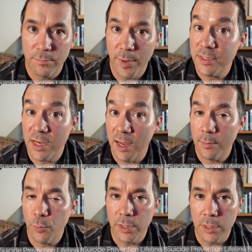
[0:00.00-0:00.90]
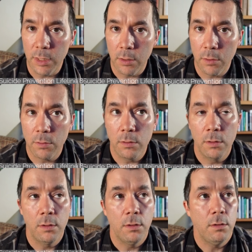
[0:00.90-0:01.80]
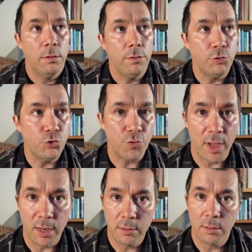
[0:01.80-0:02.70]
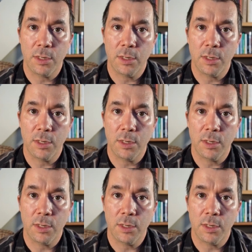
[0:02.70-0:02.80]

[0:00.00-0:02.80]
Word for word: bedtime would near, the dread,